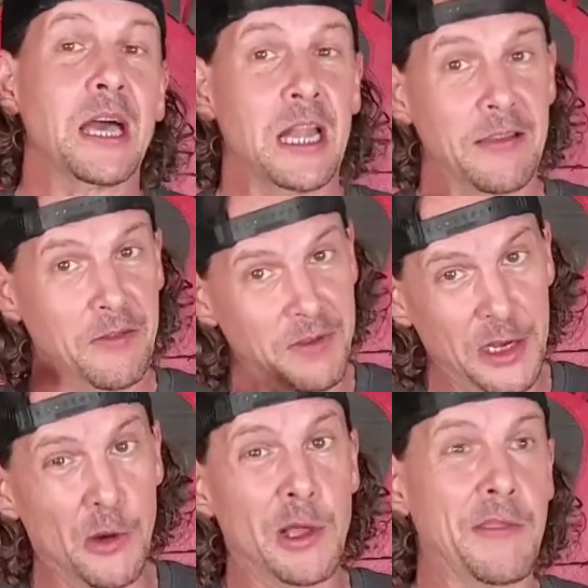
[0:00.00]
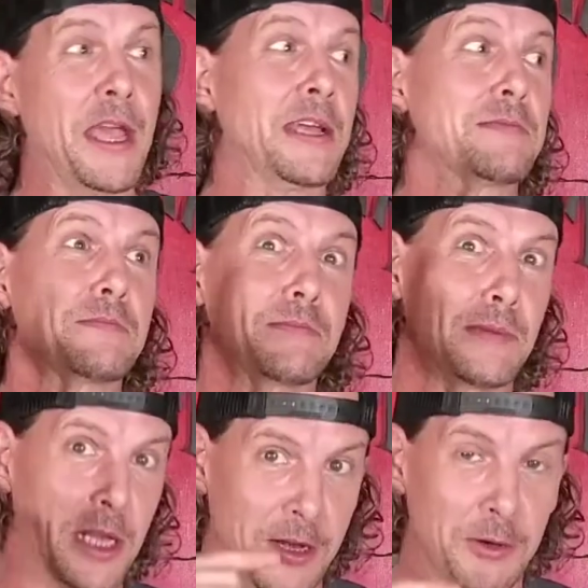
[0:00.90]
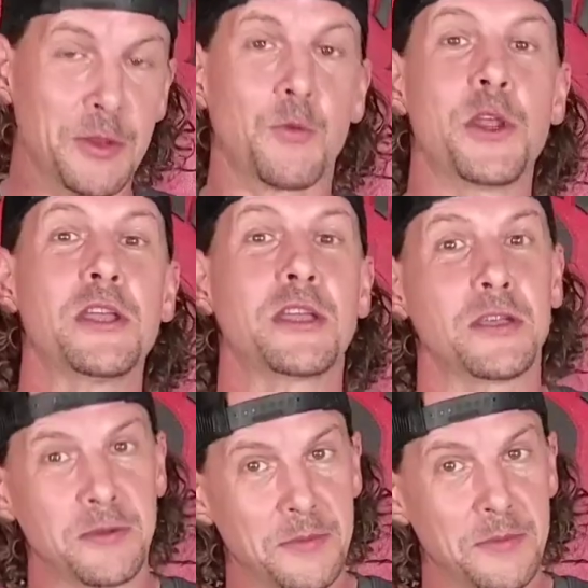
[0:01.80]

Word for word: I'll have a video on that later in the week.